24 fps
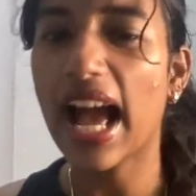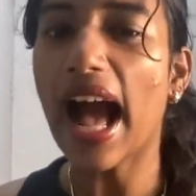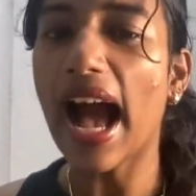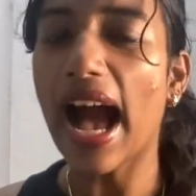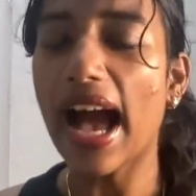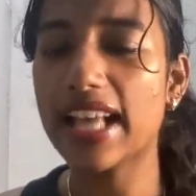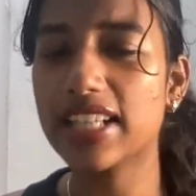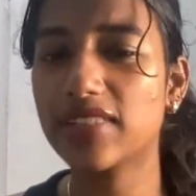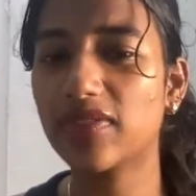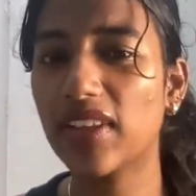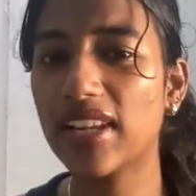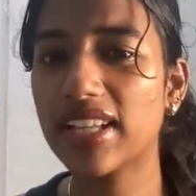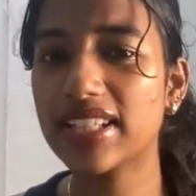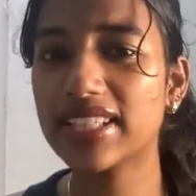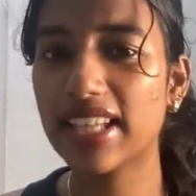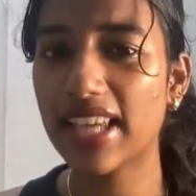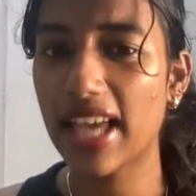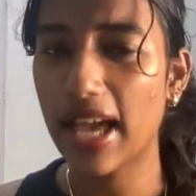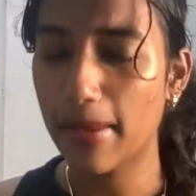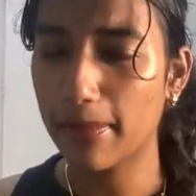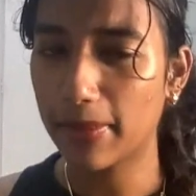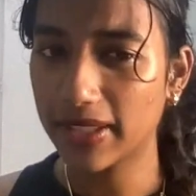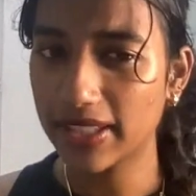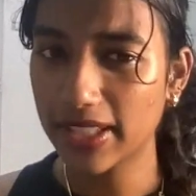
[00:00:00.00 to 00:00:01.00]
as well as the
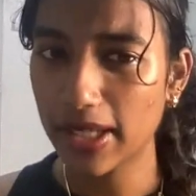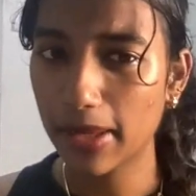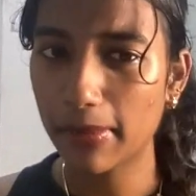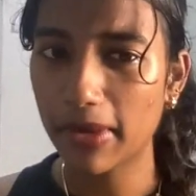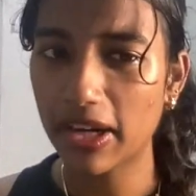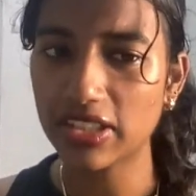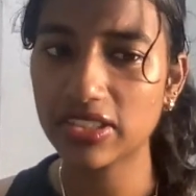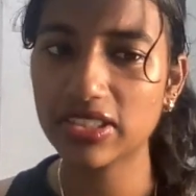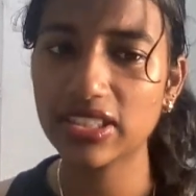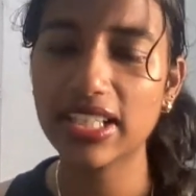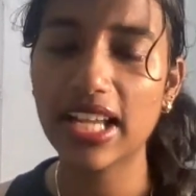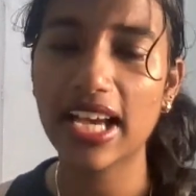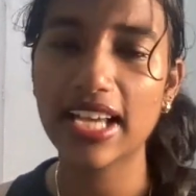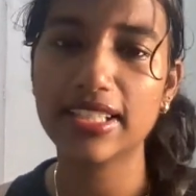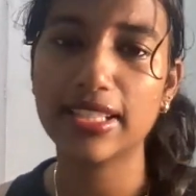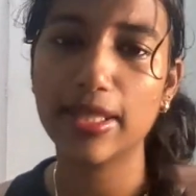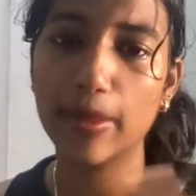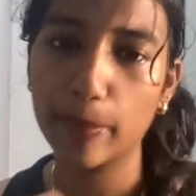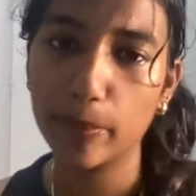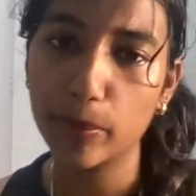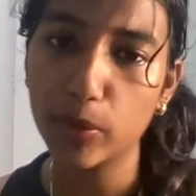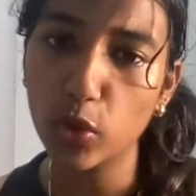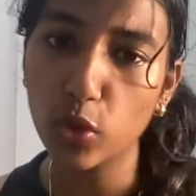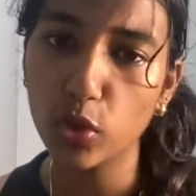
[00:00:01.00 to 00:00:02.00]
EBITDA margin has
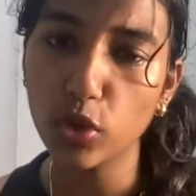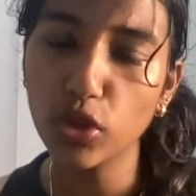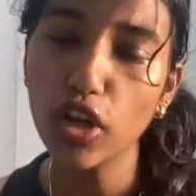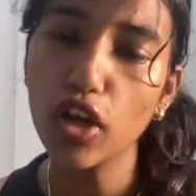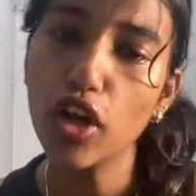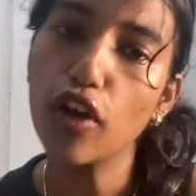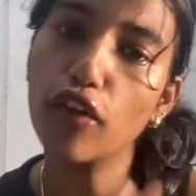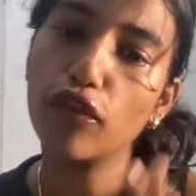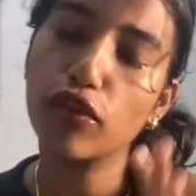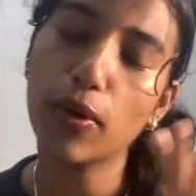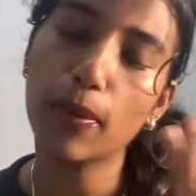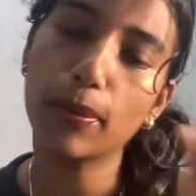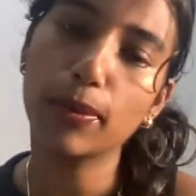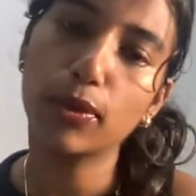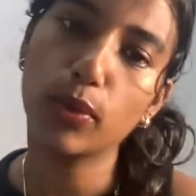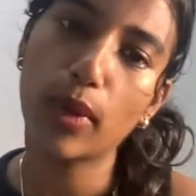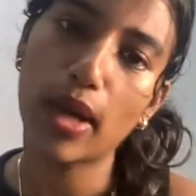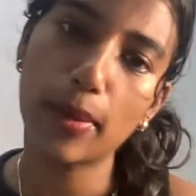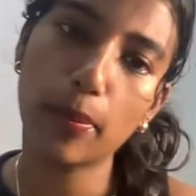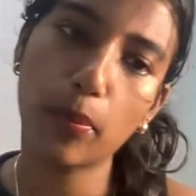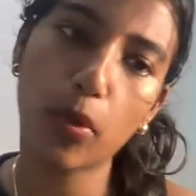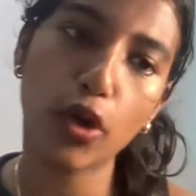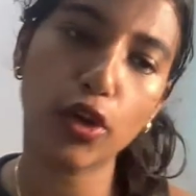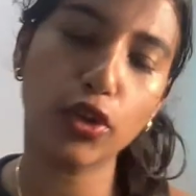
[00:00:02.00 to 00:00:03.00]
improved from
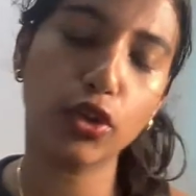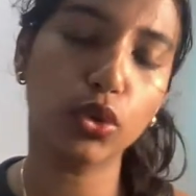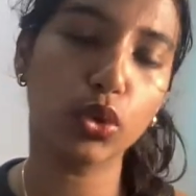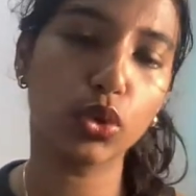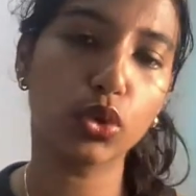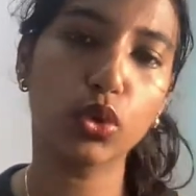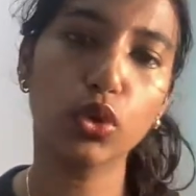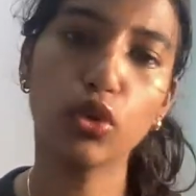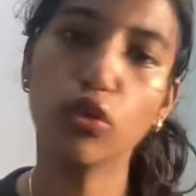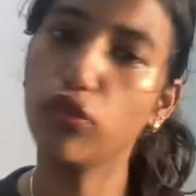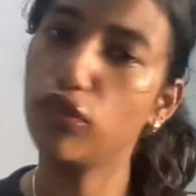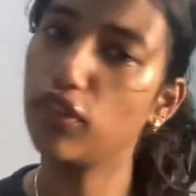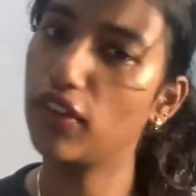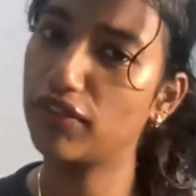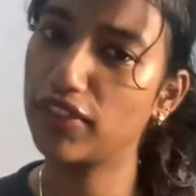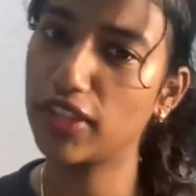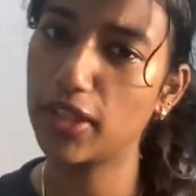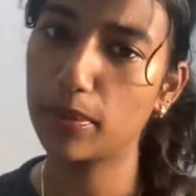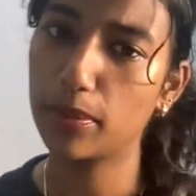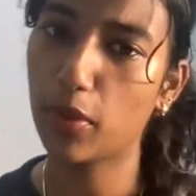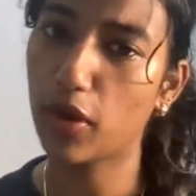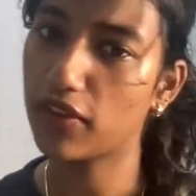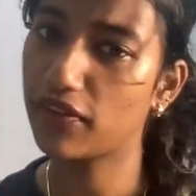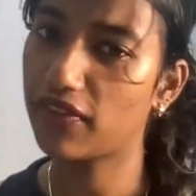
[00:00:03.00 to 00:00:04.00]
12.2 to
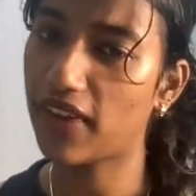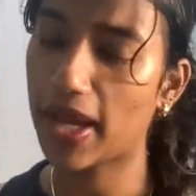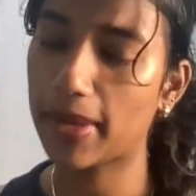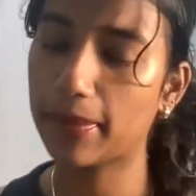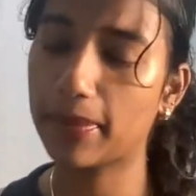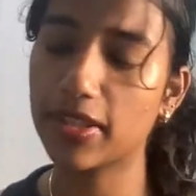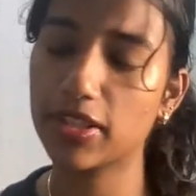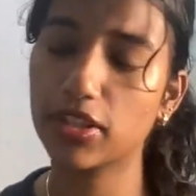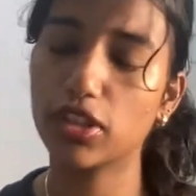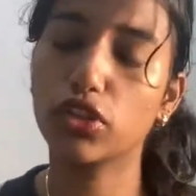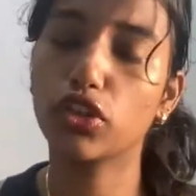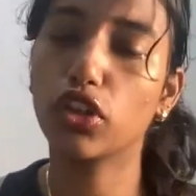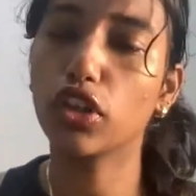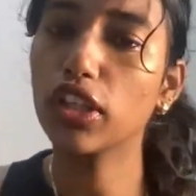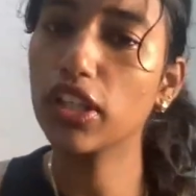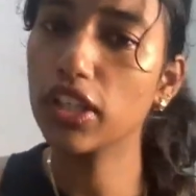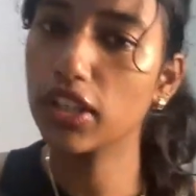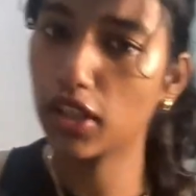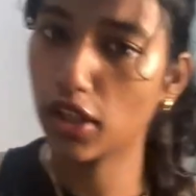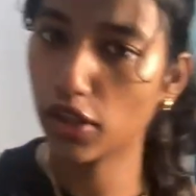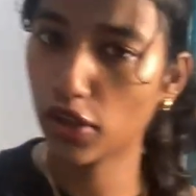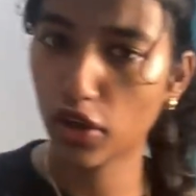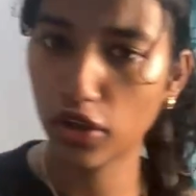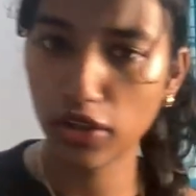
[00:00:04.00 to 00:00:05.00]
15.5% on a
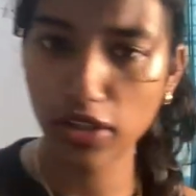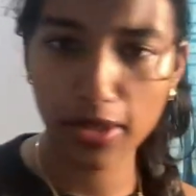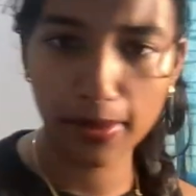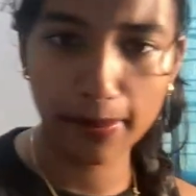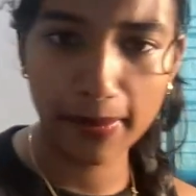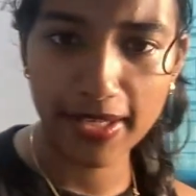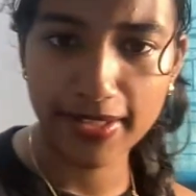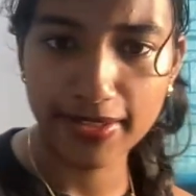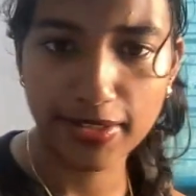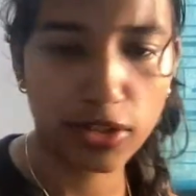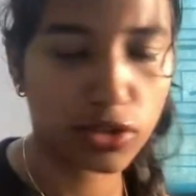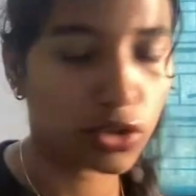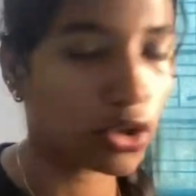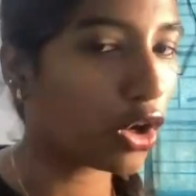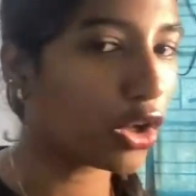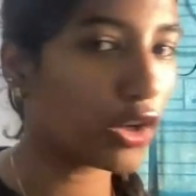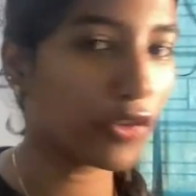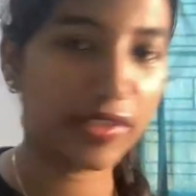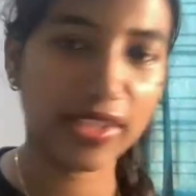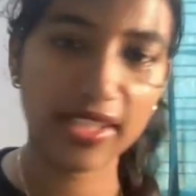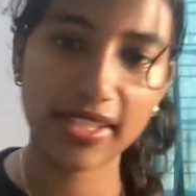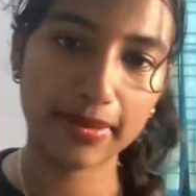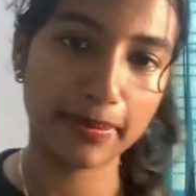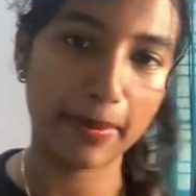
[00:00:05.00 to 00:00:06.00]
year-on-year basis. All
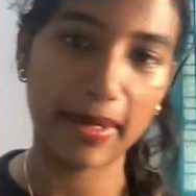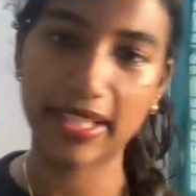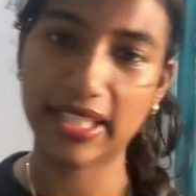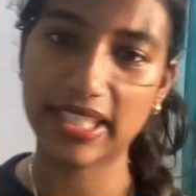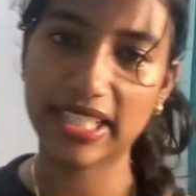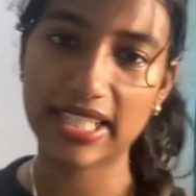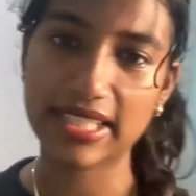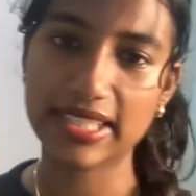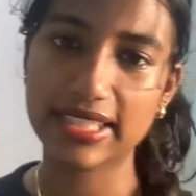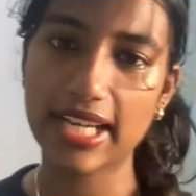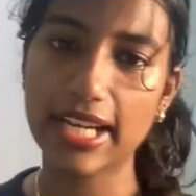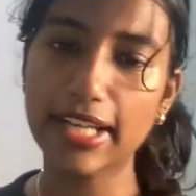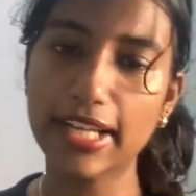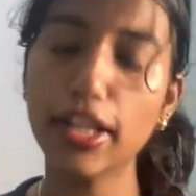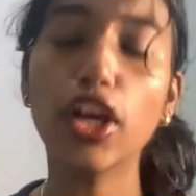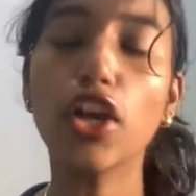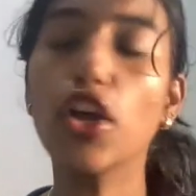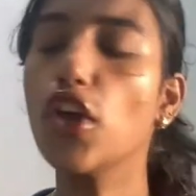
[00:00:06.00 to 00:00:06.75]
of these metrics, right?